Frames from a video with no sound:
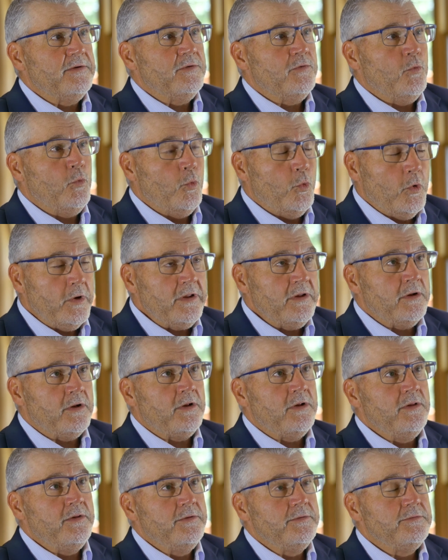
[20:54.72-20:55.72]

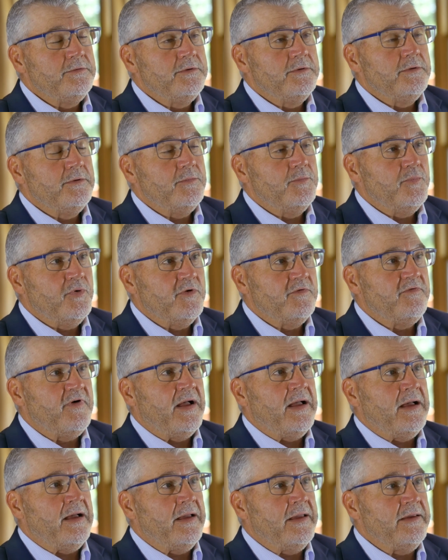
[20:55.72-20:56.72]
will
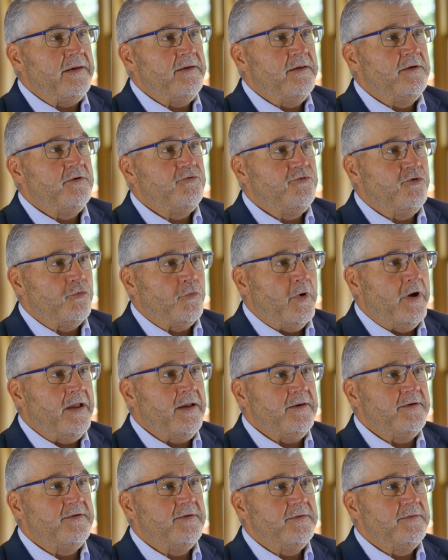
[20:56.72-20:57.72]
provide
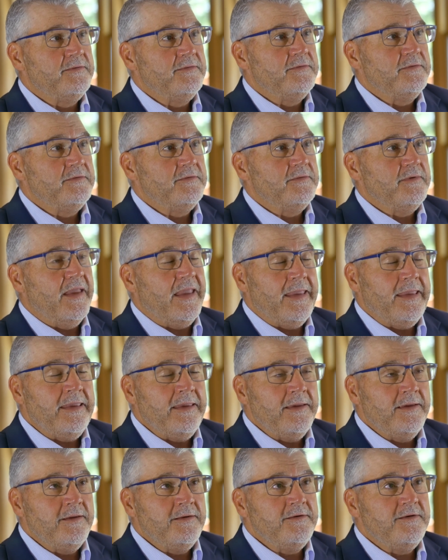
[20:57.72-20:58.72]
direct
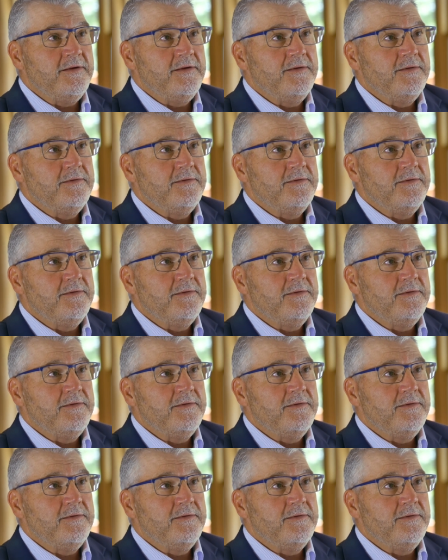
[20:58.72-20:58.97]
and,